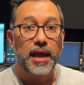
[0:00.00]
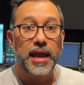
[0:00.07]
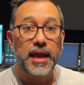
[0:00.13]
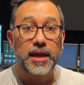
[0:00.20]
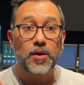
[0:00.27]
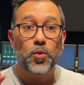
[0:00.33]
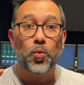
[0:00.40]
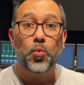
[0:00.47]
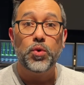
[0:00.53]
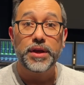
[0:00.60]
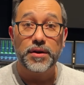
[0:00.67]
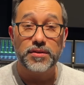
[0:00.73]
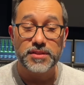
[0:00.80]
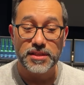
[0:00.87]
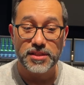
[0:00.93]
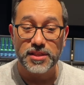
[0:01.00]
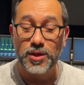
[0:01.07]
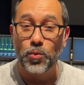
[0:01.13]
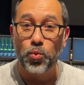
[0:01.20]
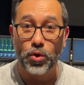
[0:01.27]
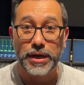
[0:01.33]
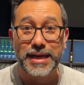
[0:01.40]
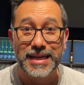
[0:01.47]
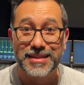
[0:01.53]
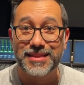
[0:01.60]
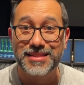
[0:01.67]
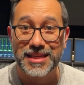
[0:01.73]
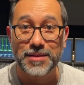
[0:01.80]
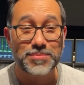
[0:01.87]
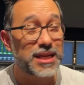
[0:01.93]
And we are essentially working at the
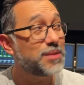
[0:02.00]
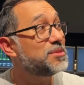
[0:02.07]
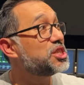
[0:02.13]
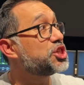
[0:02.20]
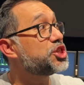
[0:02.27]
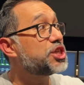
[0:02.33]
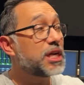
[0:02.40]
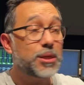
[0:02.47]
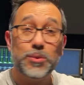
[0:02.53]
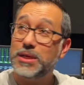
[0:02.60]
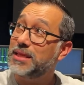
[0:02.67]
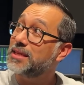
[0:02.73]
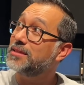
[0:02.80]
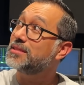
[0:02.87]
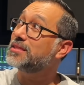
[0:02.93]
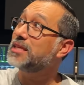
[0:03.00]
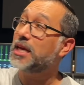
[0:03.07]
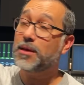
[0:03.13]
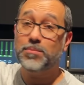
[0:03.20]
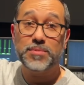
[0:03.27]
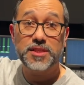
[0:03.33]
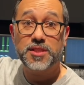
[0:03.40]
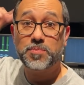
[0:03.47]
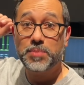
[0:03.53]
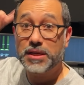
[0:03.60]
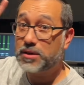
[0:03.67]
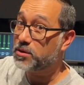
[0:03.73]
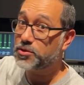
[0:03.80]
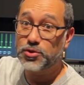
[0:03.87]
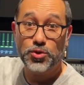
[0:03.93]
same time, sharing the same
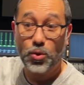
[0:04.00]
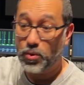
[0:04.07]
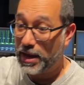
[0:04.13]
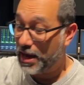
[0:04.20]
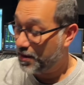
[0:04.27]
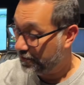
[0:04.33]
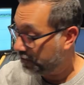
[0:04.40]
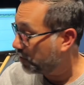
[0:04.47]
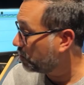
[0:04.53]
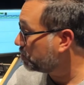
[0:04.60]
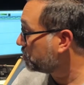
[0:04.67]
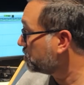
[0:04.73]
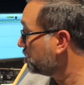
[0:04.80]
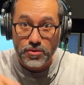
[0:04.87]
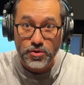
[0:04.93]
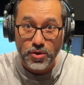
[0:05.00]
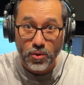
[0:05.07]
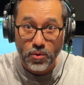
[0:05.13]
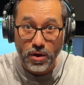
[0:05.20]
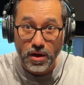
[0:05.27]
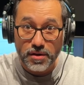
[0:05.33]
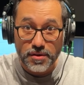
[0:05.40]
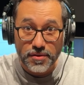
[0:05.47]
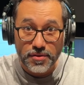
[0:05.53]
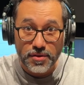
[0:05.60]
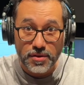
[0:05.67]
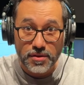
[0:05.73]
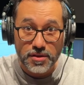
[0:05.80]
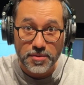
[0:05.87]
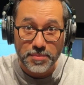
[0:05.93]
speakers. No headphones, no under the
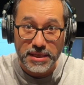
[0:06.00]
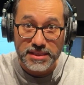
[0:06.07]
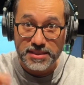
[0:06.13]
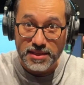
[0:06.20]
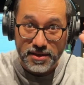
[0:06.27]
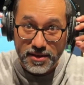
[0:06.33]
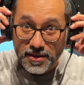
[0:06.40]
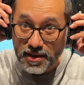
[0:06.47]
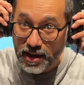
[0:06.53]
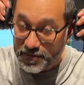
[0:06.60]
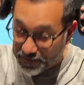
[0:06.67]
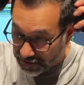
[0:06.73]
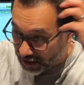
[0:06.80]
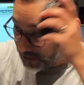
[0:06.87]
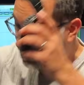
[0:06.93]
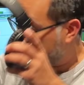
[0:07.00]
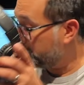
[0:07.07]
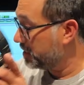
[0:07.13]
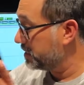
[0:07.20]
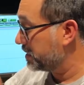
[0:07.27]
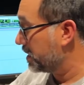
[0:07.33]
hood mixing, not for this